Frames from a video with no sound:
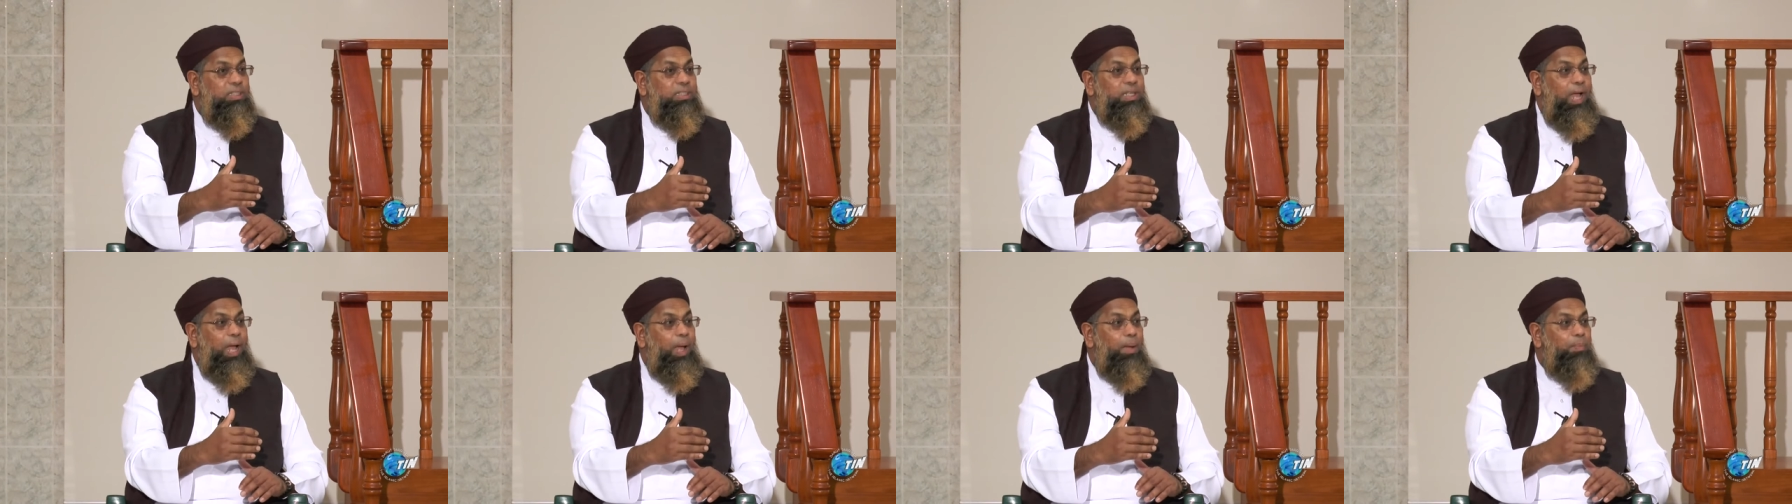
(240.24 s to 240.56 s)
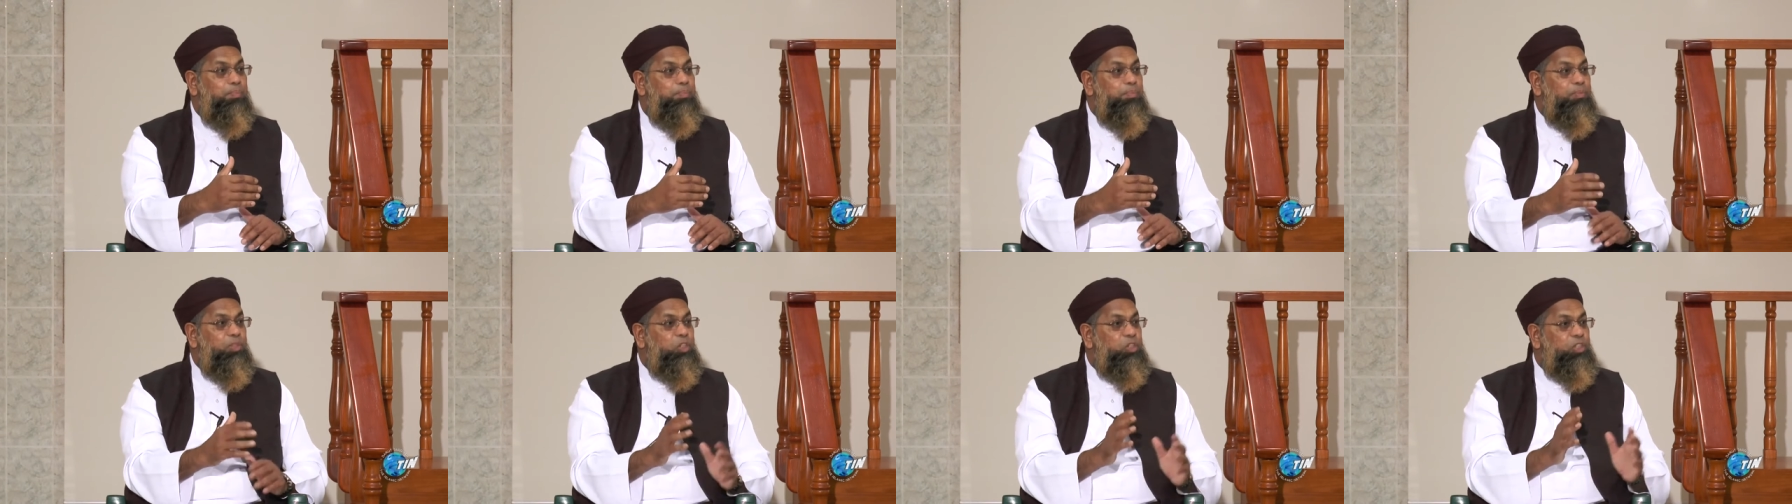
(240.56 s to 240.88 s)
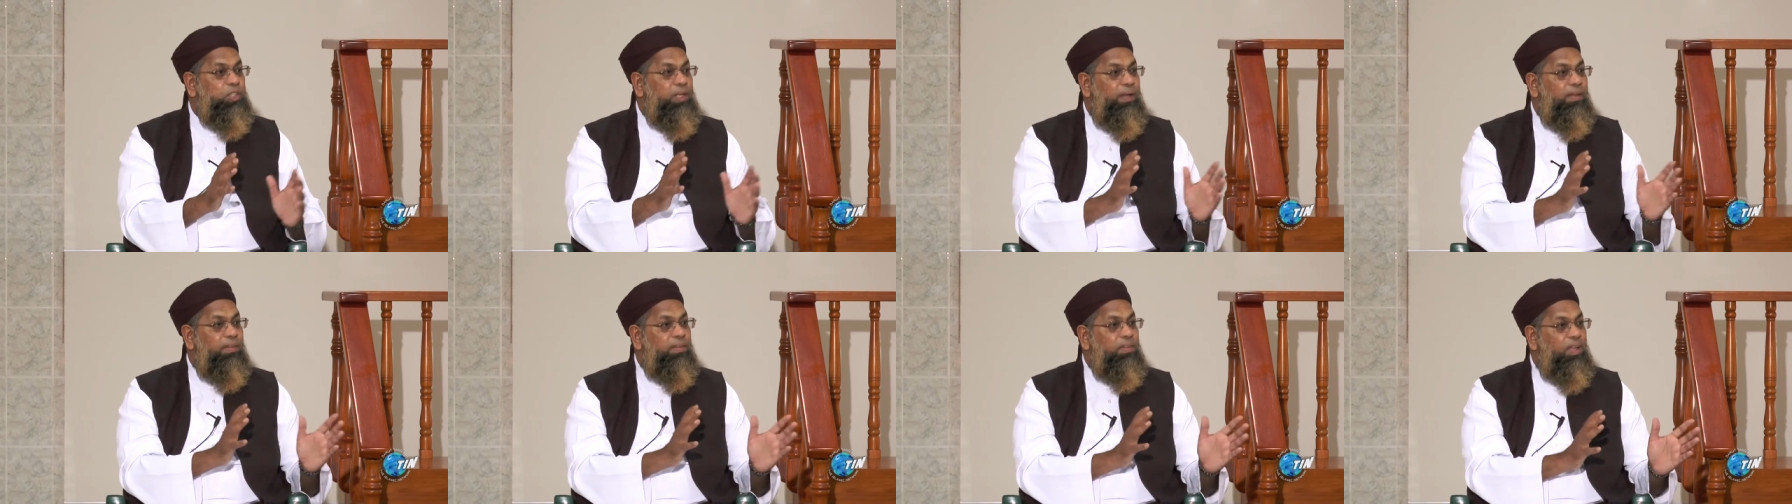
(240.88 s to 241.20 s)
happens,
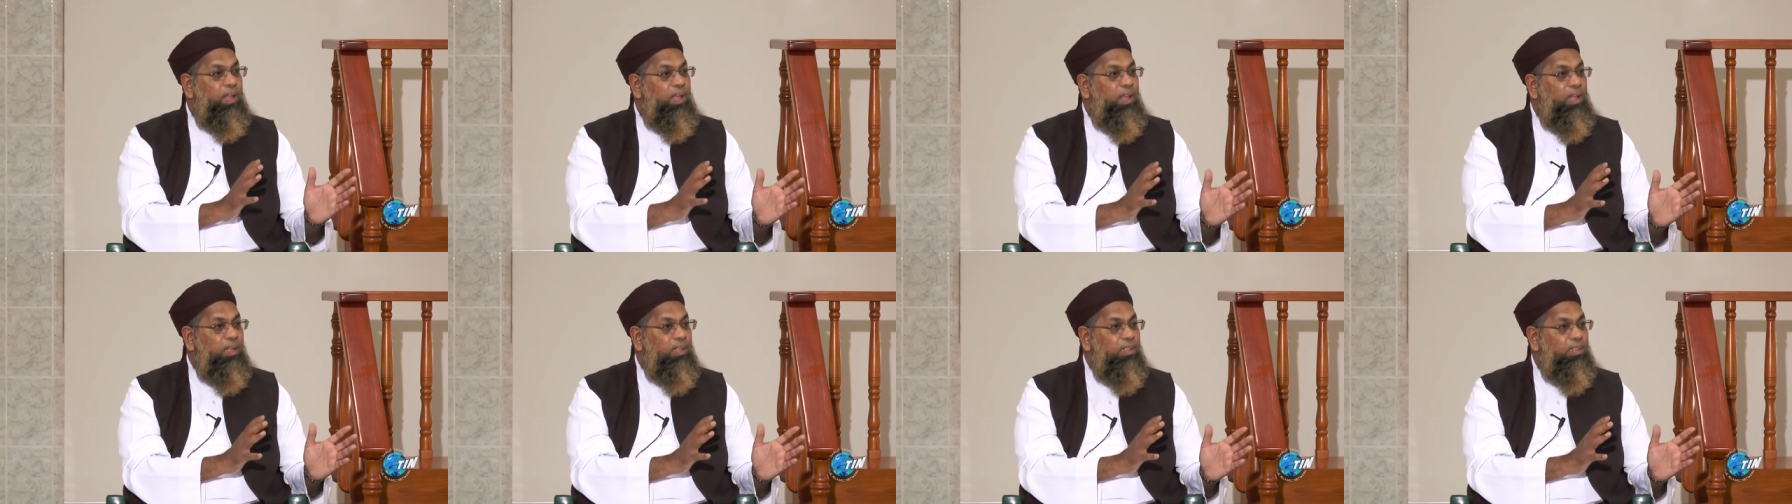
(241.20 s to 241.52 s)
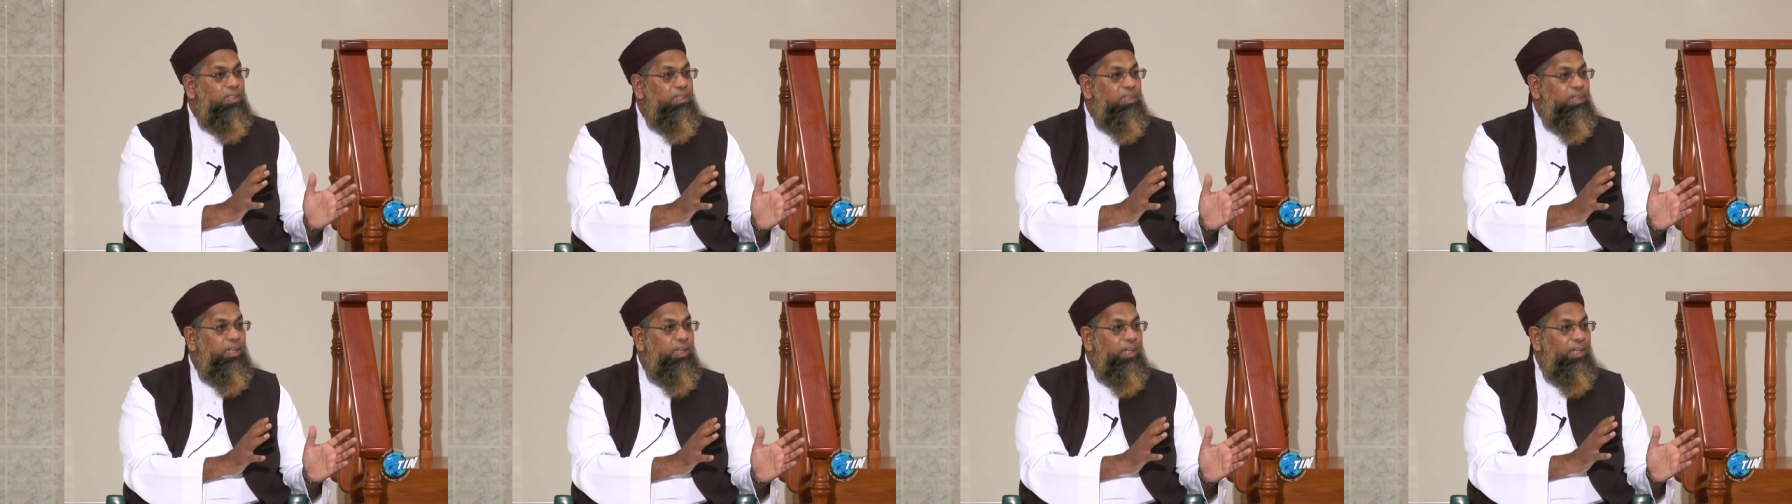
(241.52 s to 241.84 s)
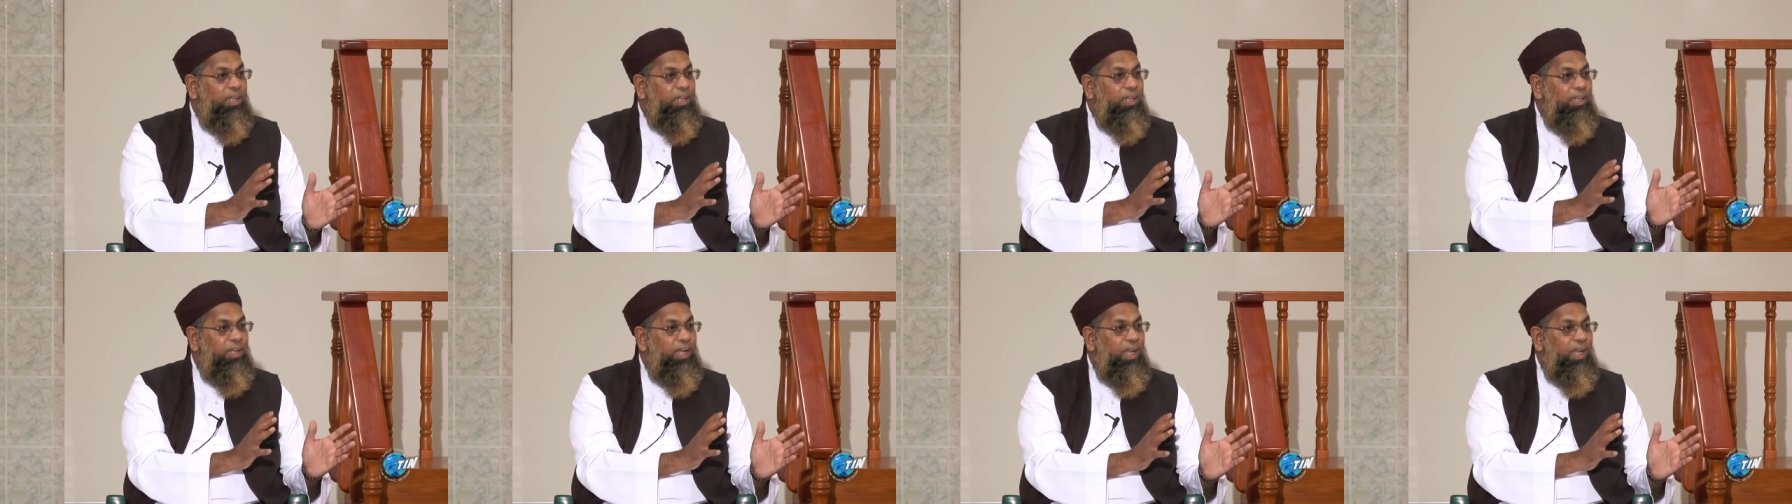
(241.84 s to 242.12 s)
shaitan, he